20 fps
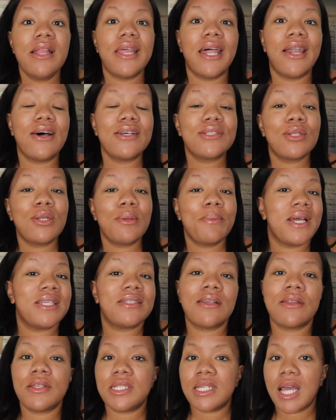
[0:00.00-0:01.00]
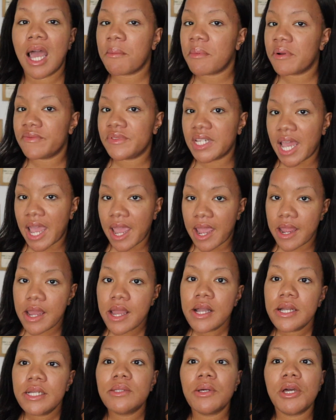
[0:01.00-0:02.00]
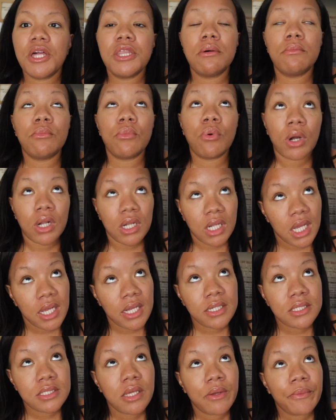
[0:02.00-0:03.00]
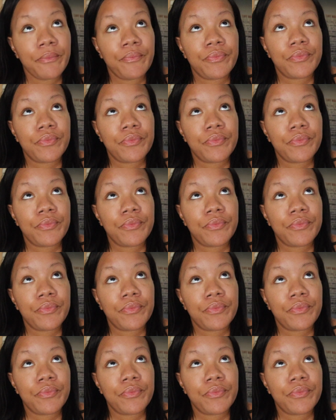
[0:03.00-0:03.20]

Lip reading: That also depends on the time of day. So in the mornings,